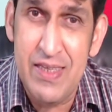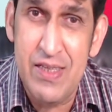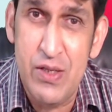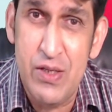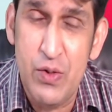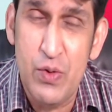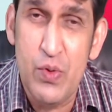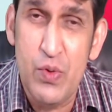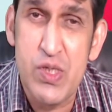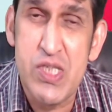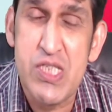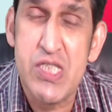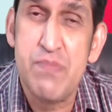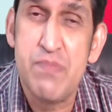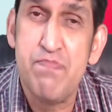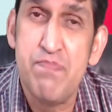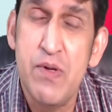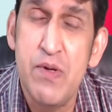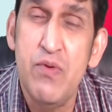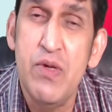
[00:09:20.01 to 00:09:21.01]
to
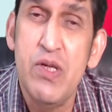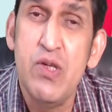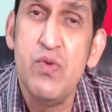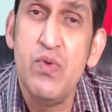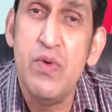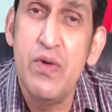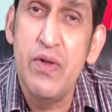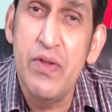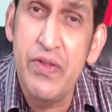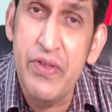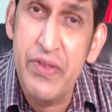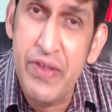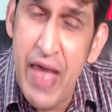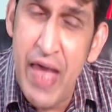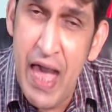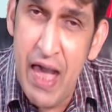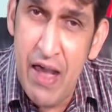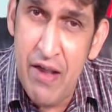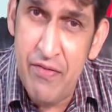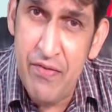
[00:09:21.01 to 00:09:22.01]
spiritual
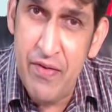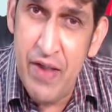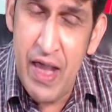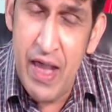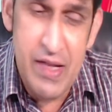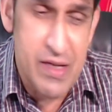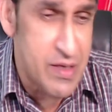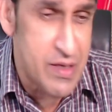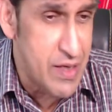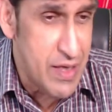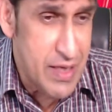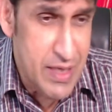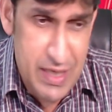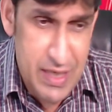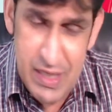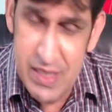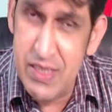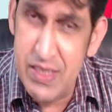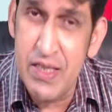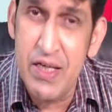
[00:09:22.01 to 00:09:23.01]
death and
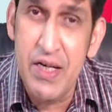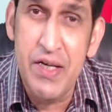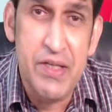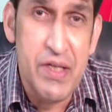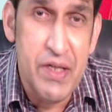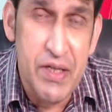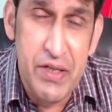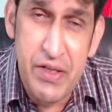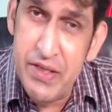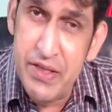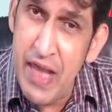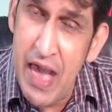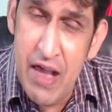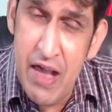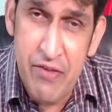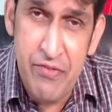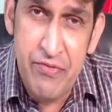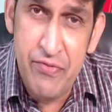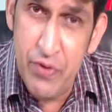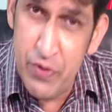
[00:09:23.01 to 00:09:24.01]
eternal
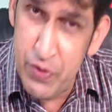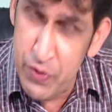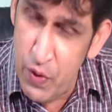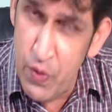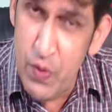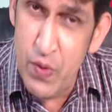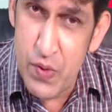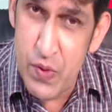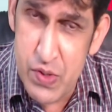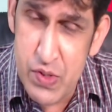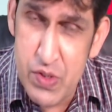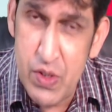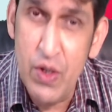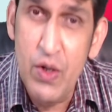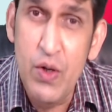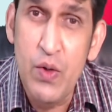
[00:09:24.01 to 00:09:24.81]
death for those